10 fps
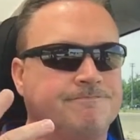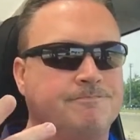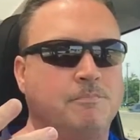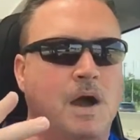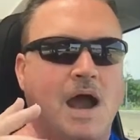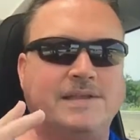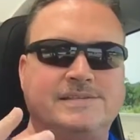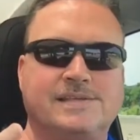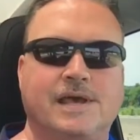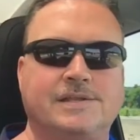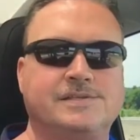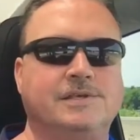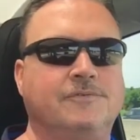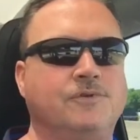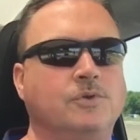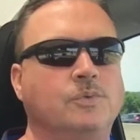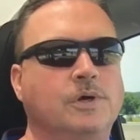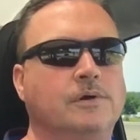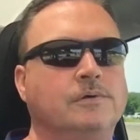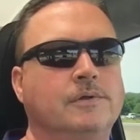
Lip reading: mindsets, if you will,